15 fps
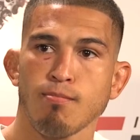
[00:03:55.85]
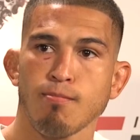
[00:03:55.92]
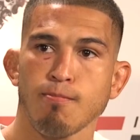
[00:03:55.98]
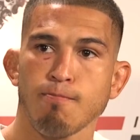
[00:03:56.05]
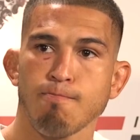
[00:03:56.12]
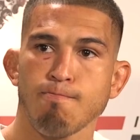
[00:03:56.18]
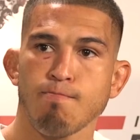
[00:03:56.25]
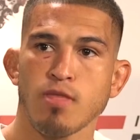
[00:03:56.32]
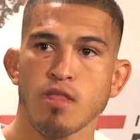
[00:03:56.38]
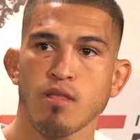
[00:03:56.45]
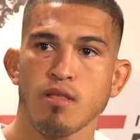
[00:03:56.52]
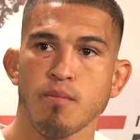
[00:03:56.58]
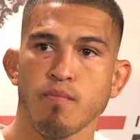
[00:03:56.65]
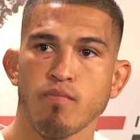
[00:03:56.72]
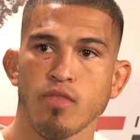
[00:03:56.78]
jitsu
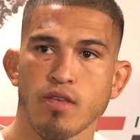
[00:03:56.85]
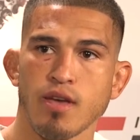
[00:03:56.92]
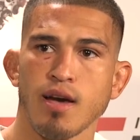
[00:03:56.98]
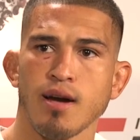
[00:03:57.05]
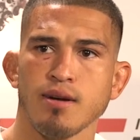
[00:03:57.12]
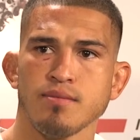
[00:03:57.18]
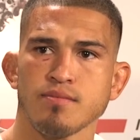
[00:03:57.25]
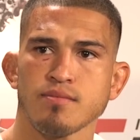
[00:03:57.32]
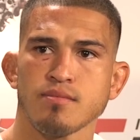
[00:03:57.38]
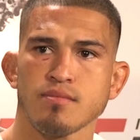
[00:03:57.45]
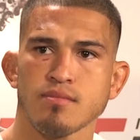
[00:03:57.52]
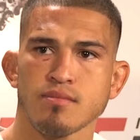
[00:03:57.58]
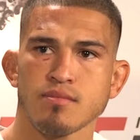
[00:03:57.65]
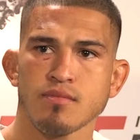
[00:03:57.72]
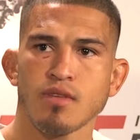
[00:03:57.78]
especially just yeah. as much as
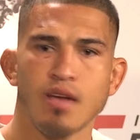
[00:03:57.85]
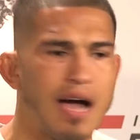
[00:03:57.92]
striking?